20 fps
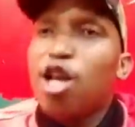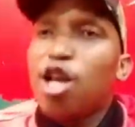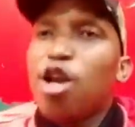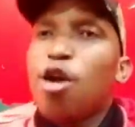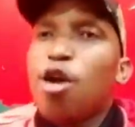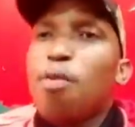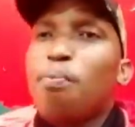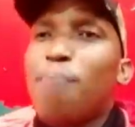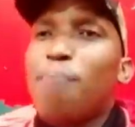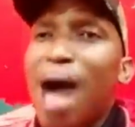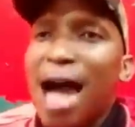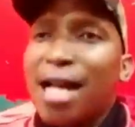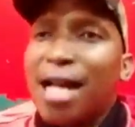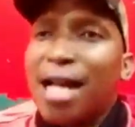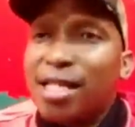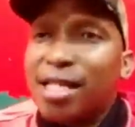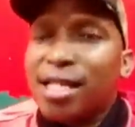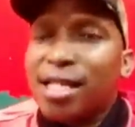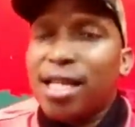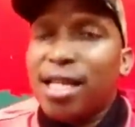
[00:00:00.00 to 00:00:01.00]
Yeah. But
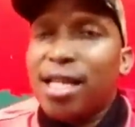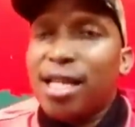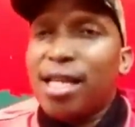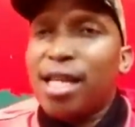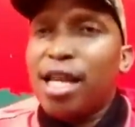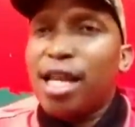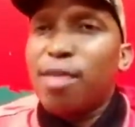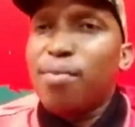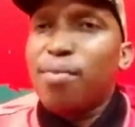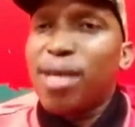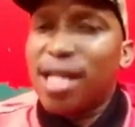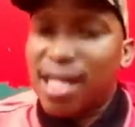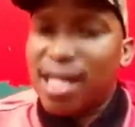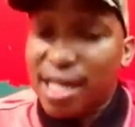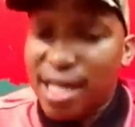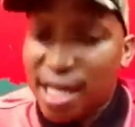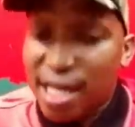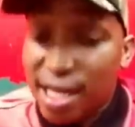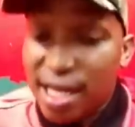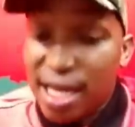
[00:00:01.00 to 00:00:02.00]
let me
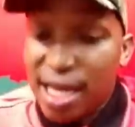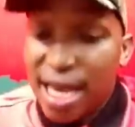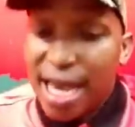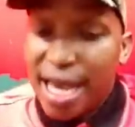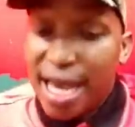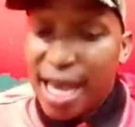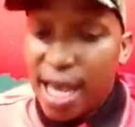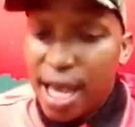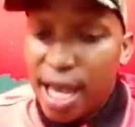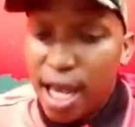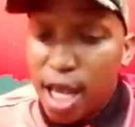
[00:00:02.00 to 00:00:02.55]
clear the air.